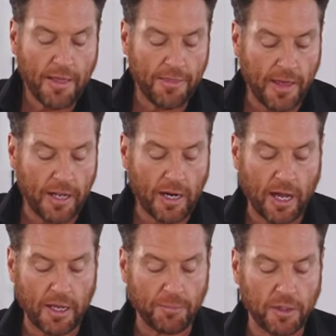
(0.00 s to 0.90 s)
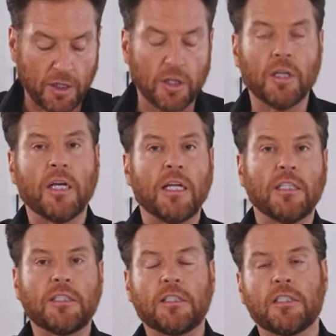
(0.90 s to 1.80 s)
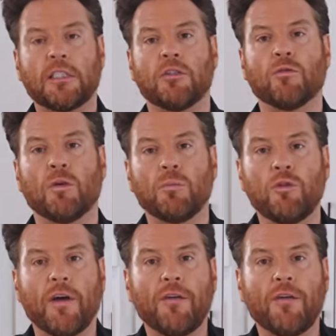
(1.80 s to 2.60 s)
Then I am gonna remove